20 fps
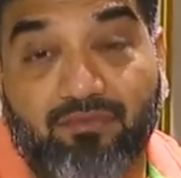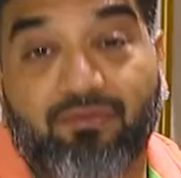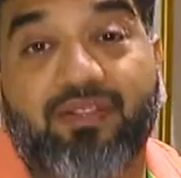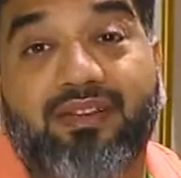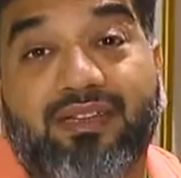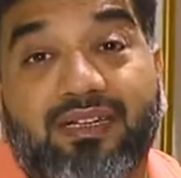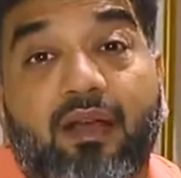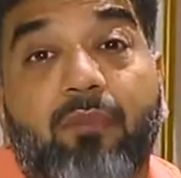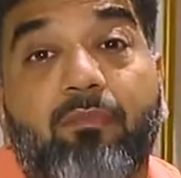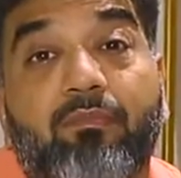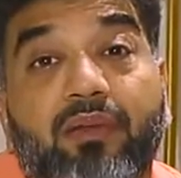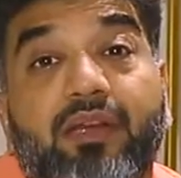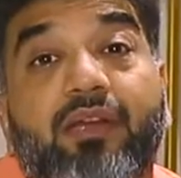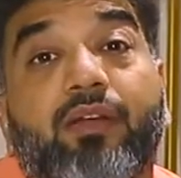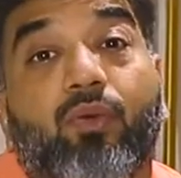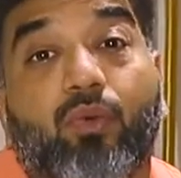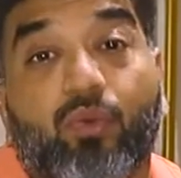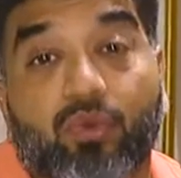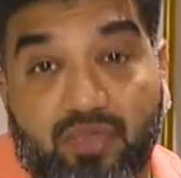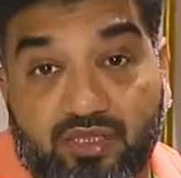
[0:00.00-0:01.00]
with
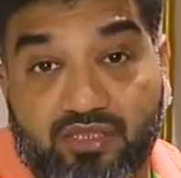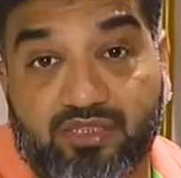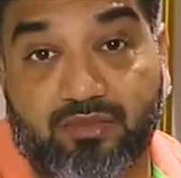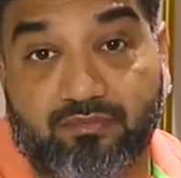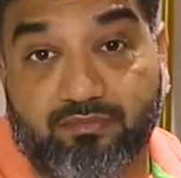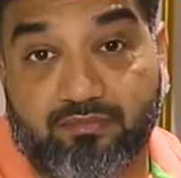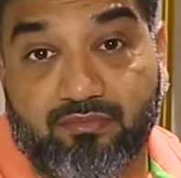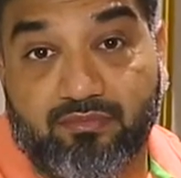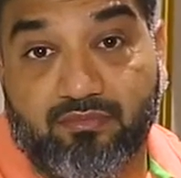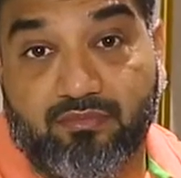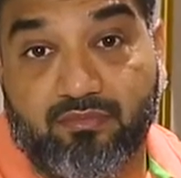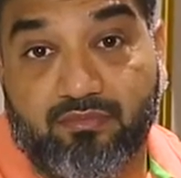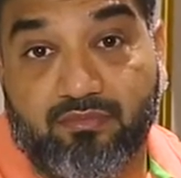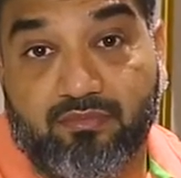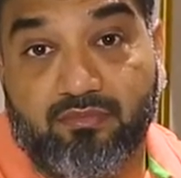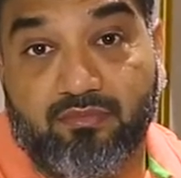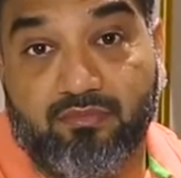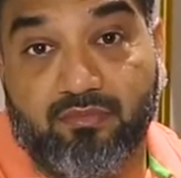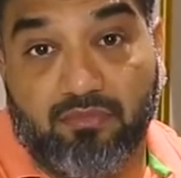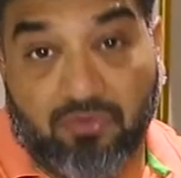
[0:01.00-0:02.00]
complete ownership?
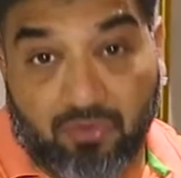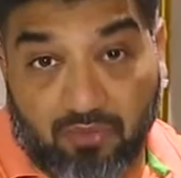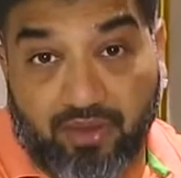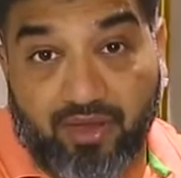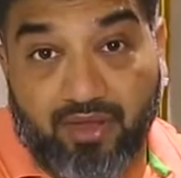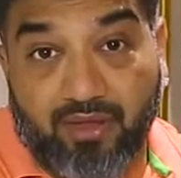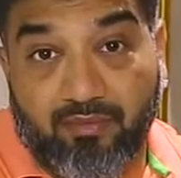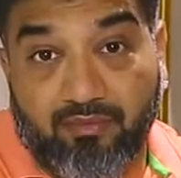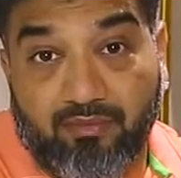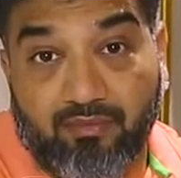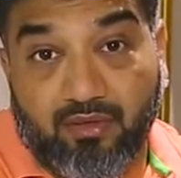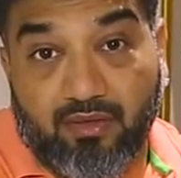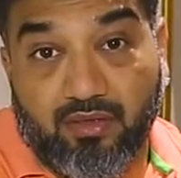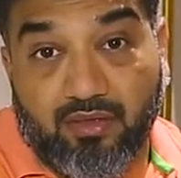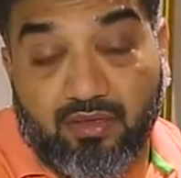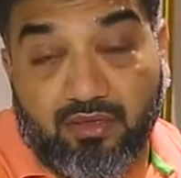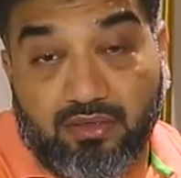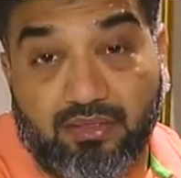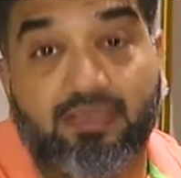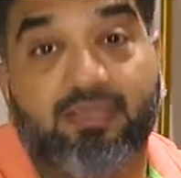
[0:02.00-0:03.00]
Okay.
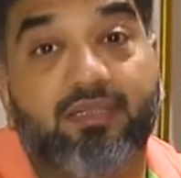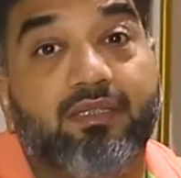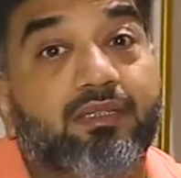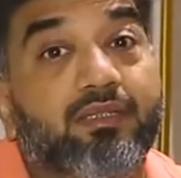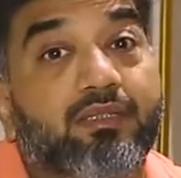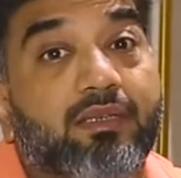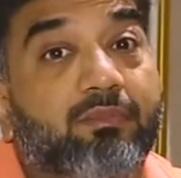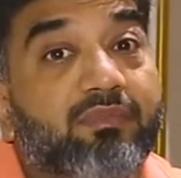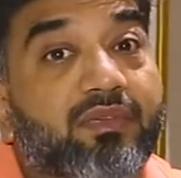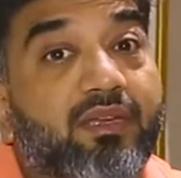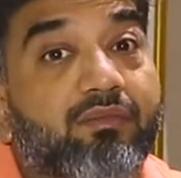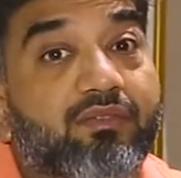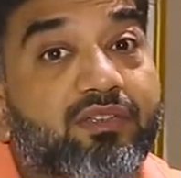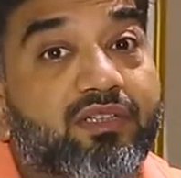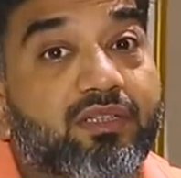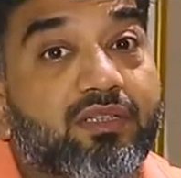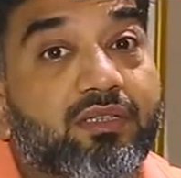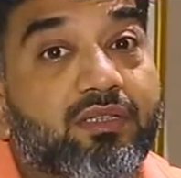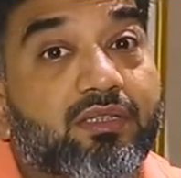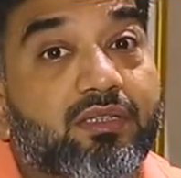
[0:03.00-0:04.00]
This is something
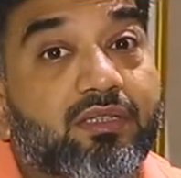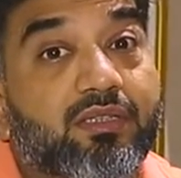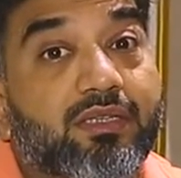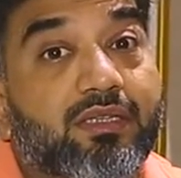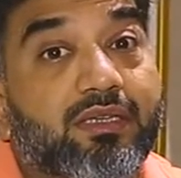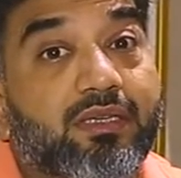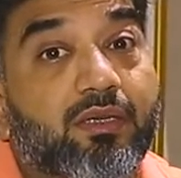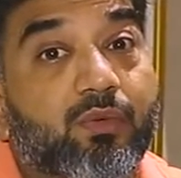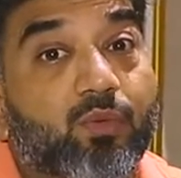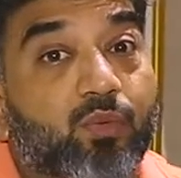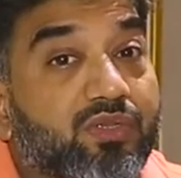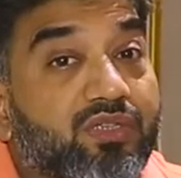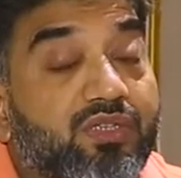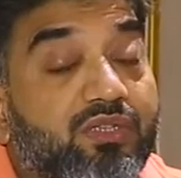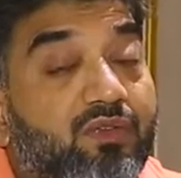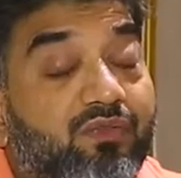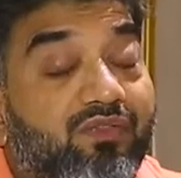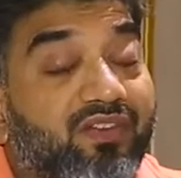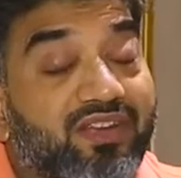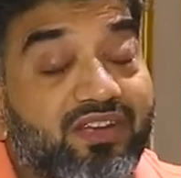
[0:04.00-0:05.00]
which is
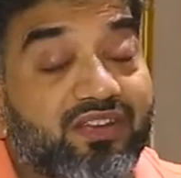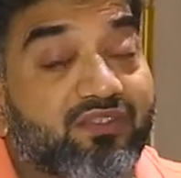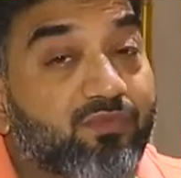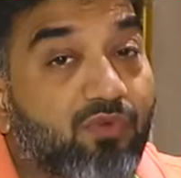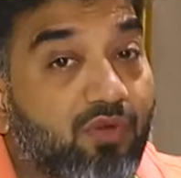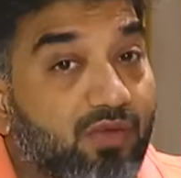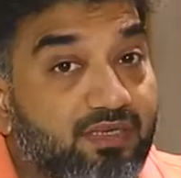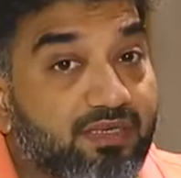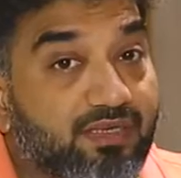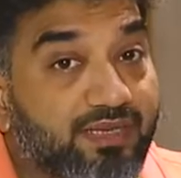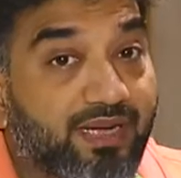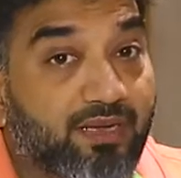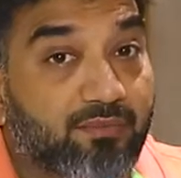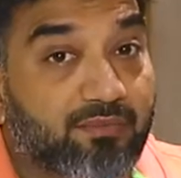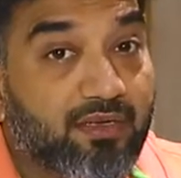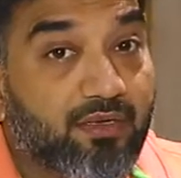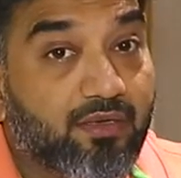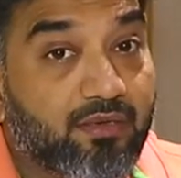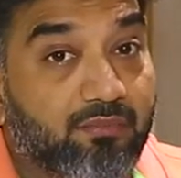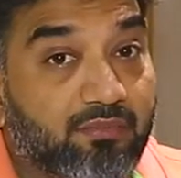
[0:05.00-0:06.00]
which is a very small
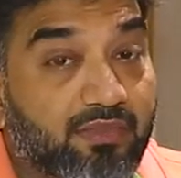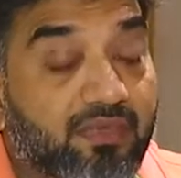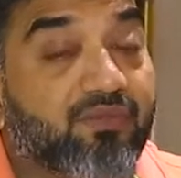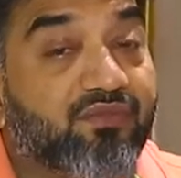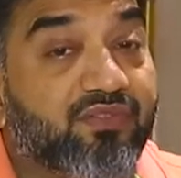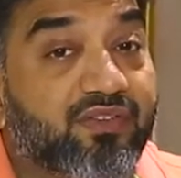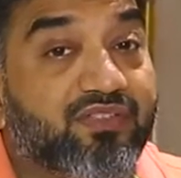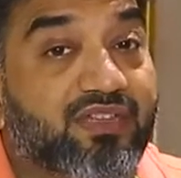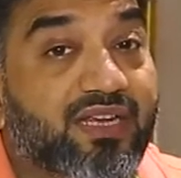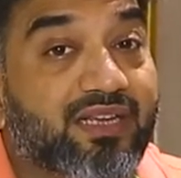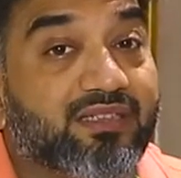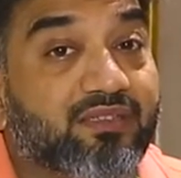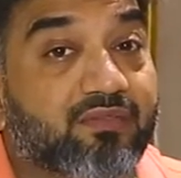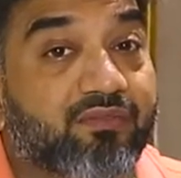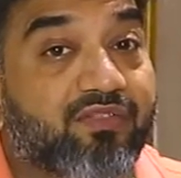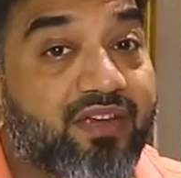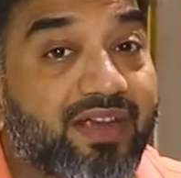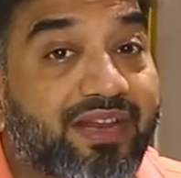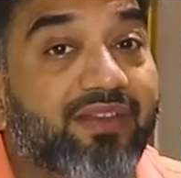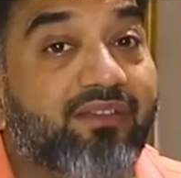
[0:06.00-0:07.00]
statement, but which has
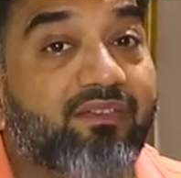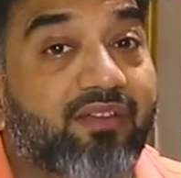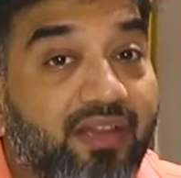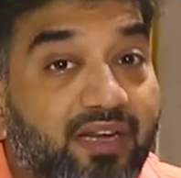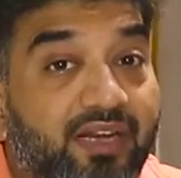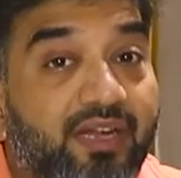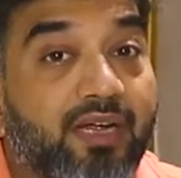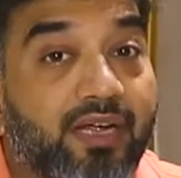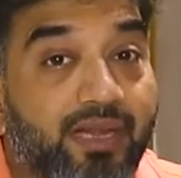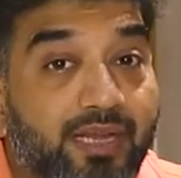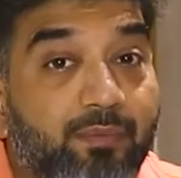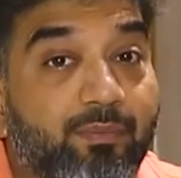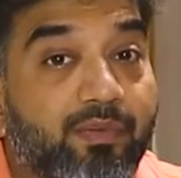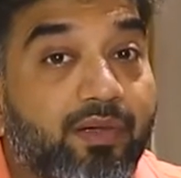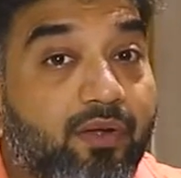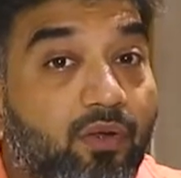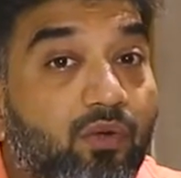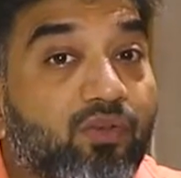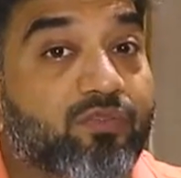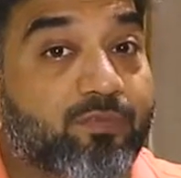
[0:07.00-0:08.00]
a very very
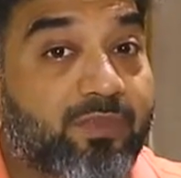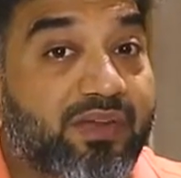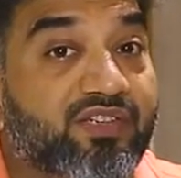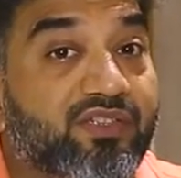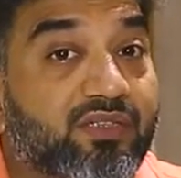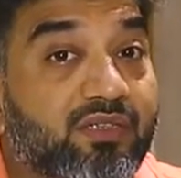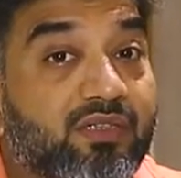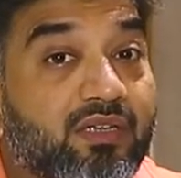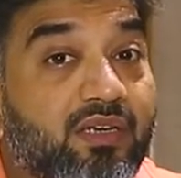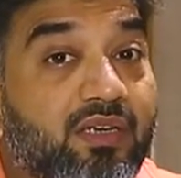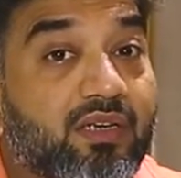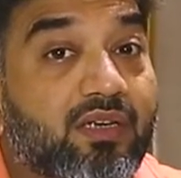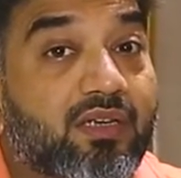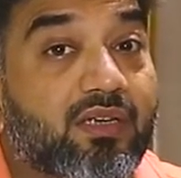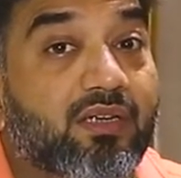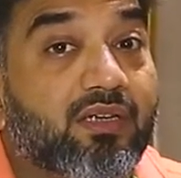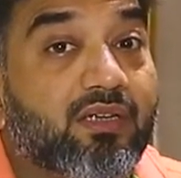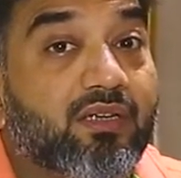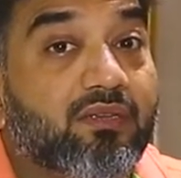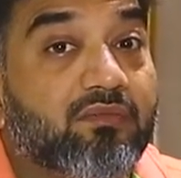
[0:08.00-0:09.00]
deep introspection
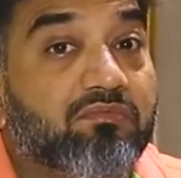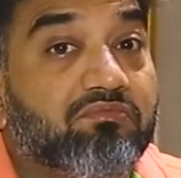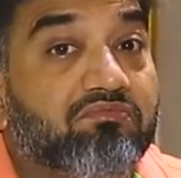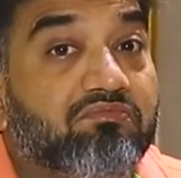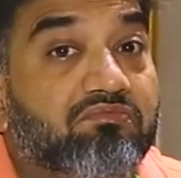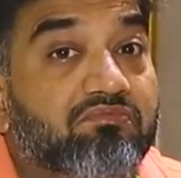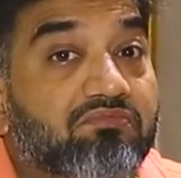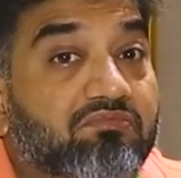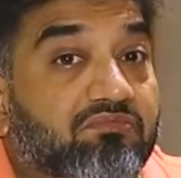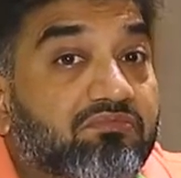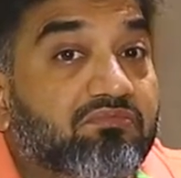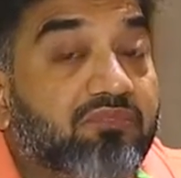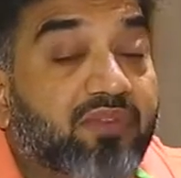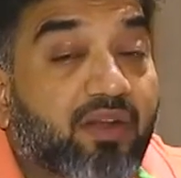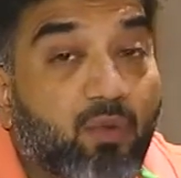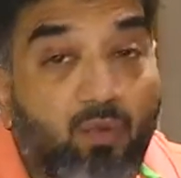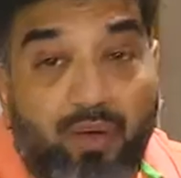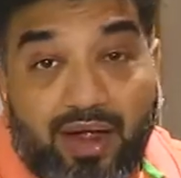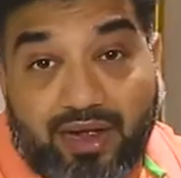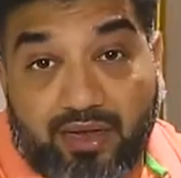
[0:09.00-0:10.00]

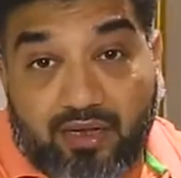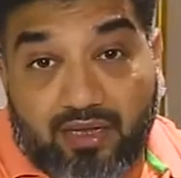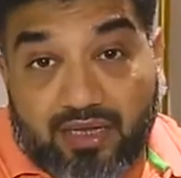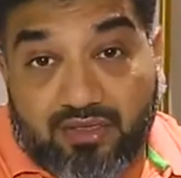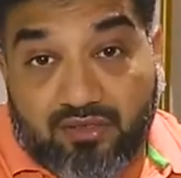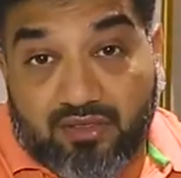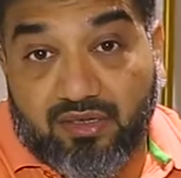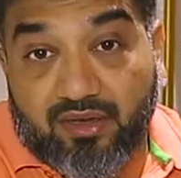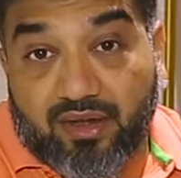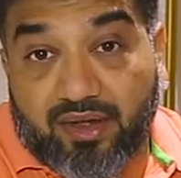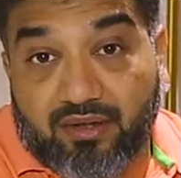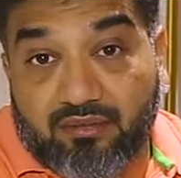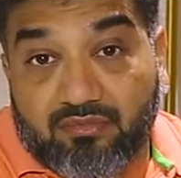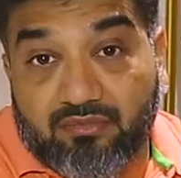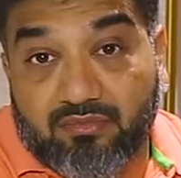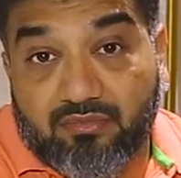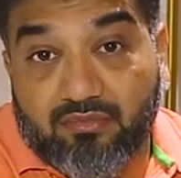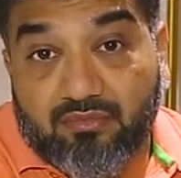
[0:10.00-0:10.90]
required actually, right?